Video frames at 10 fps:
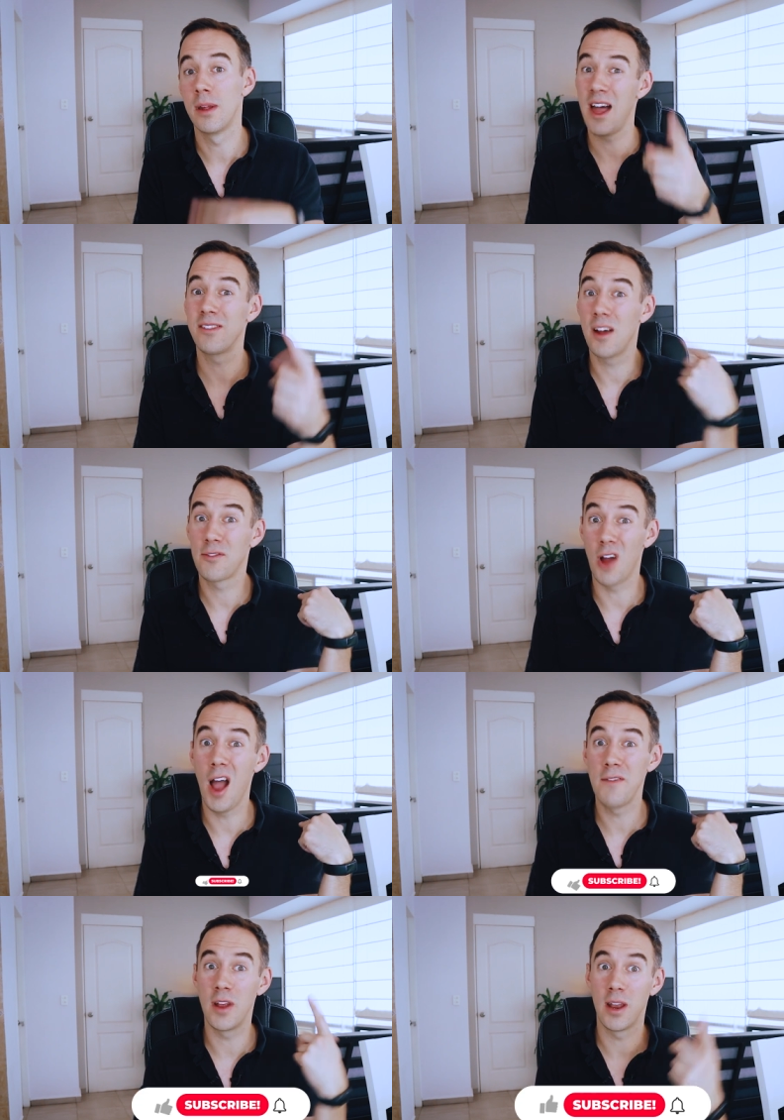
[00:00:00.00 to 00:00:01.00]
That's after
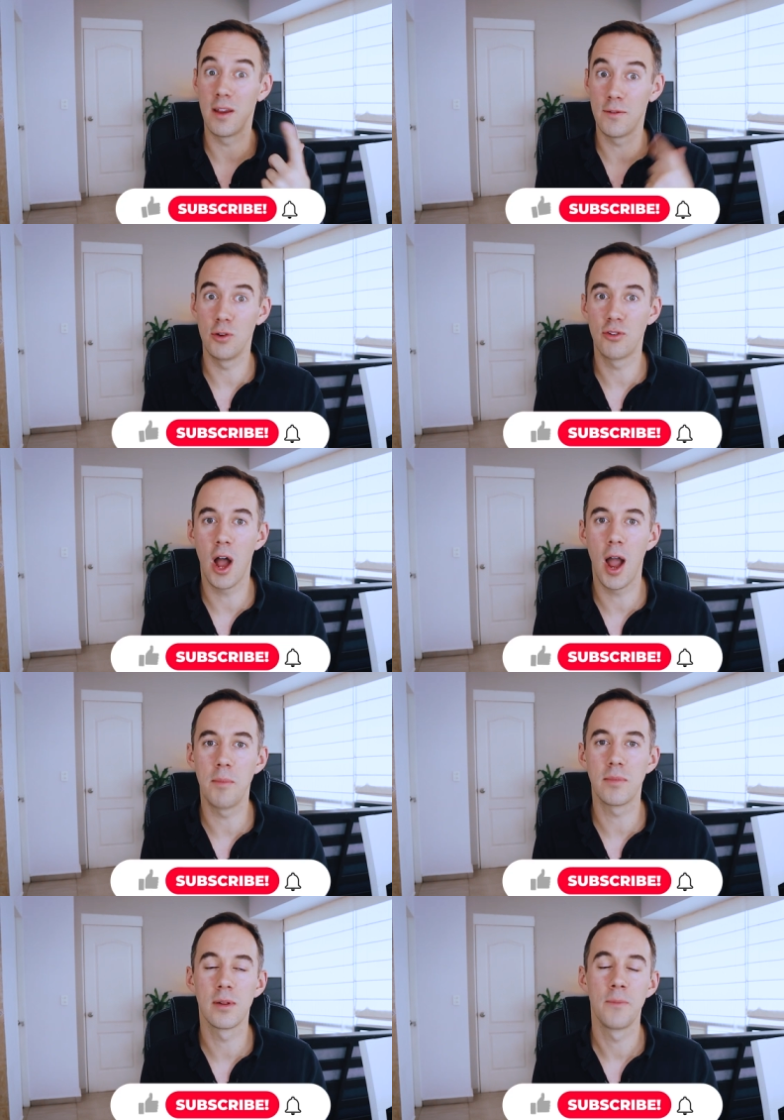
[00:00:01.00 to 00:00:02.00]
I've done it a few
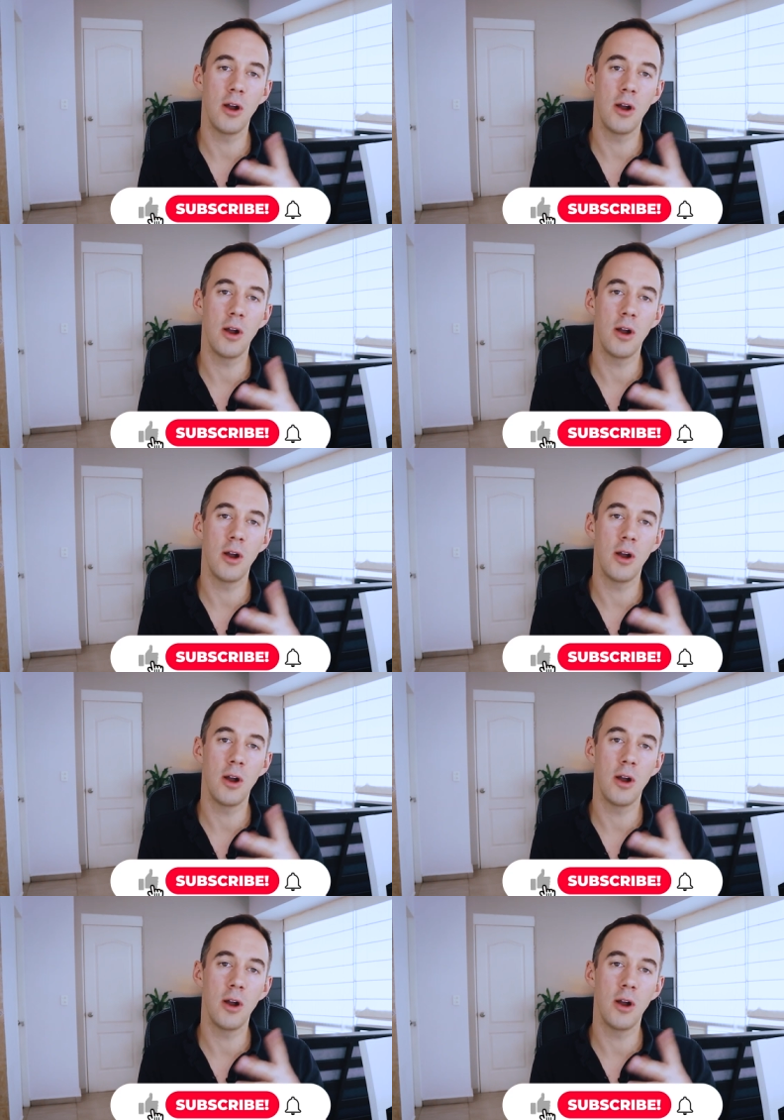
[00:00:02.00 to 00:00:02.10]
times.